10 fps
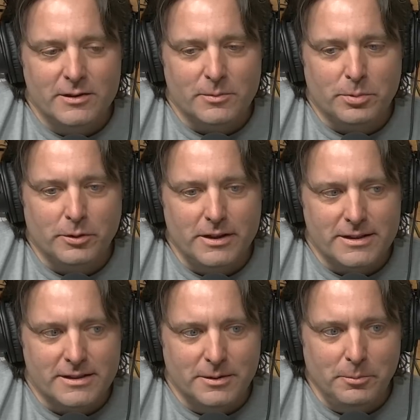a pretty
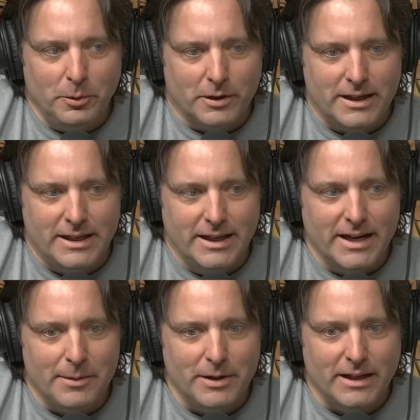simple kid.
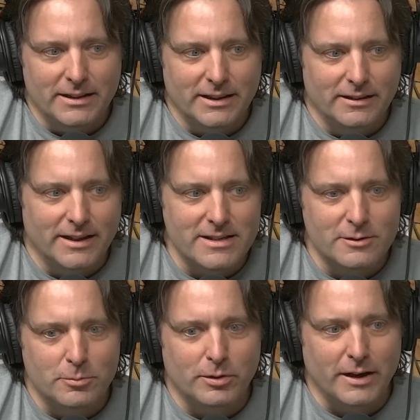I mean, I think he likes
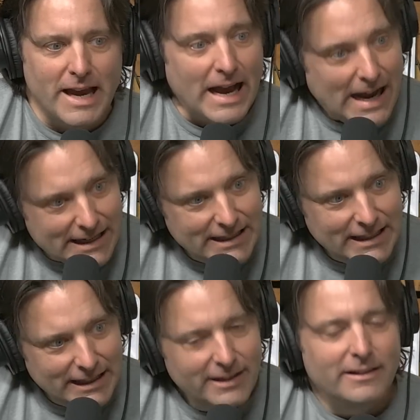to play
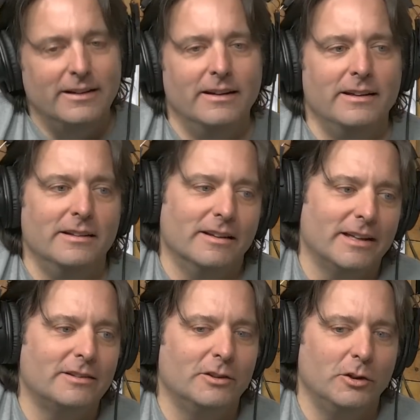hockey and he
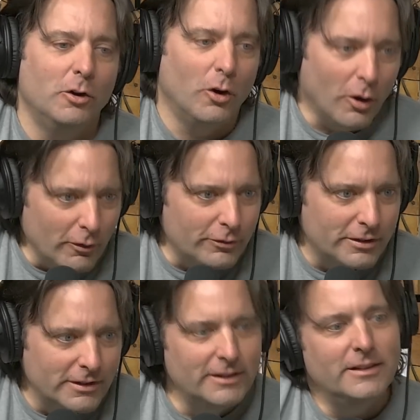likes to golf.
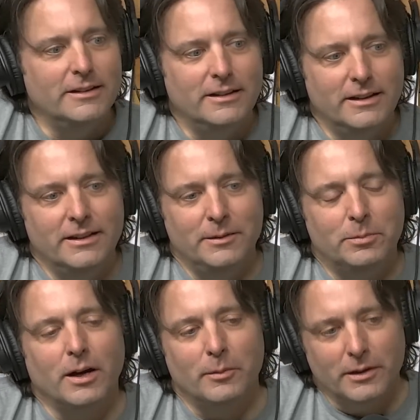And he
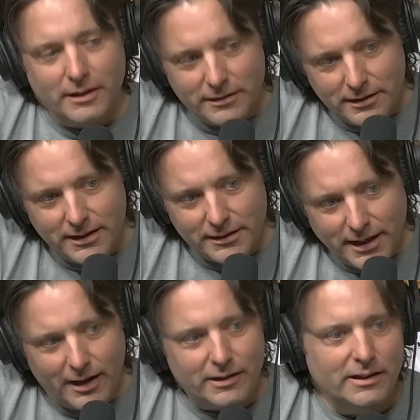probably likes to eat
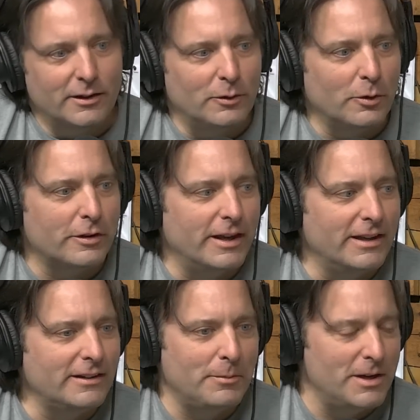Italian in the North
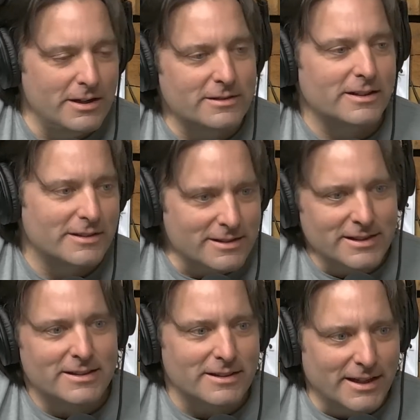End. I mean,
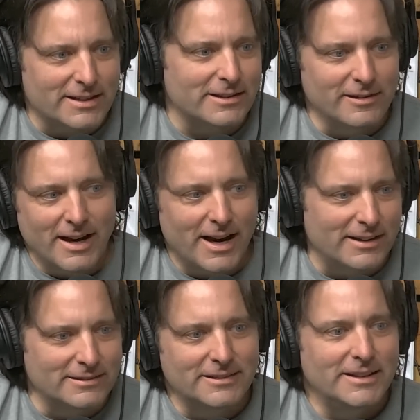it's like you're
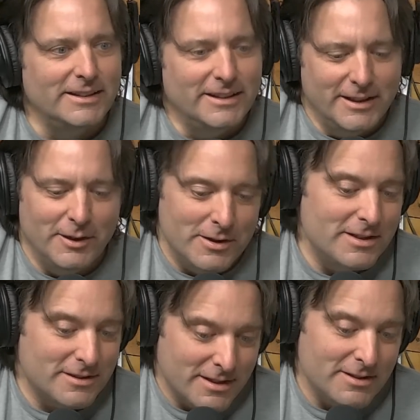not, you know,
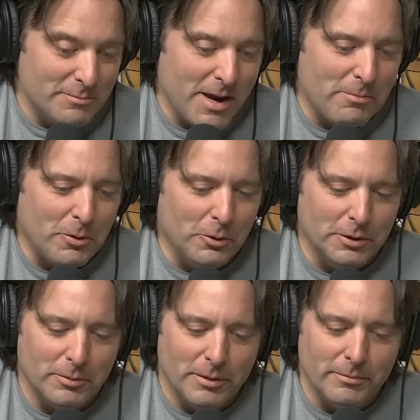he's Matt
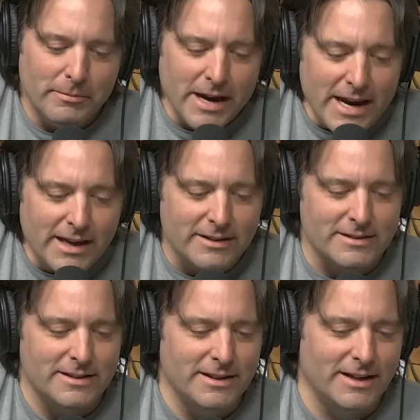Boldy, but man,
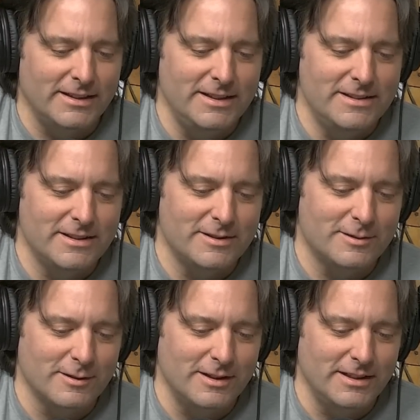is he on Easy
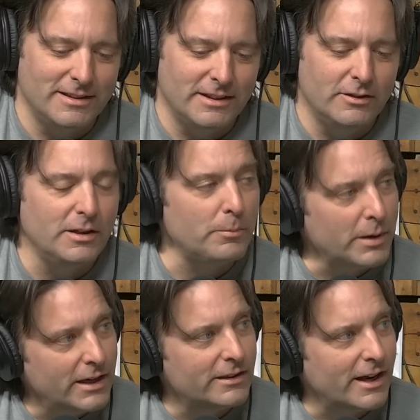Street. You get
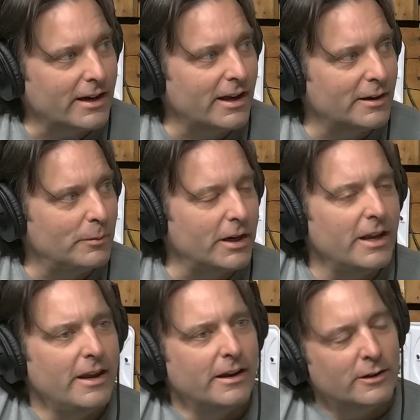paid that kind of money.
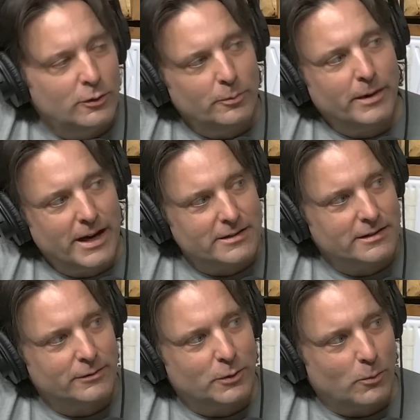Can you imagine
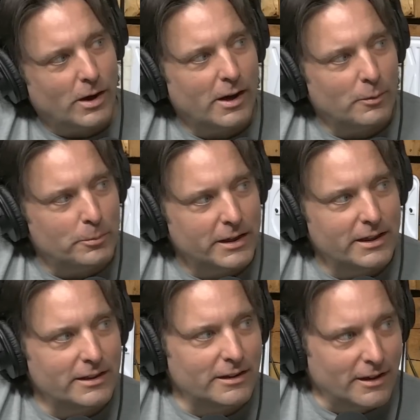if the Wild
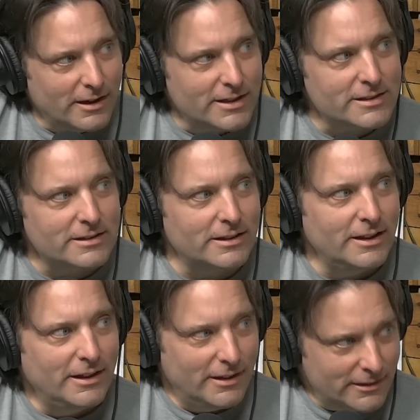paid us
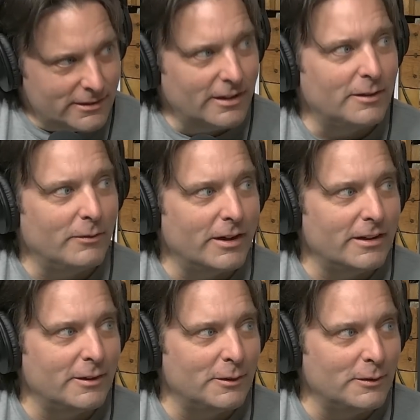a ton of money
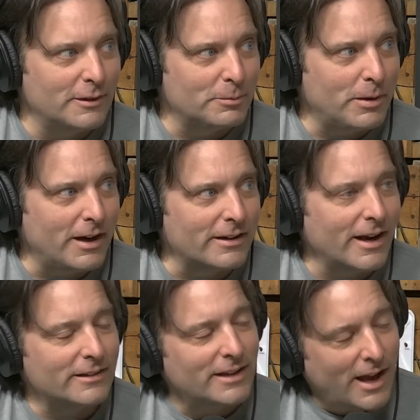to do this
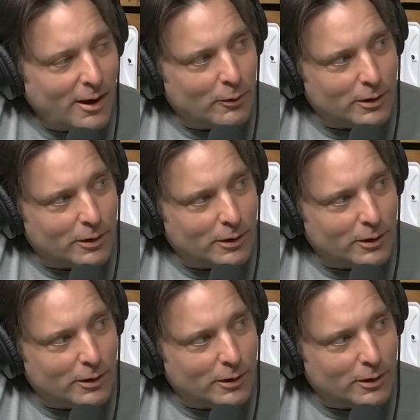podcast? How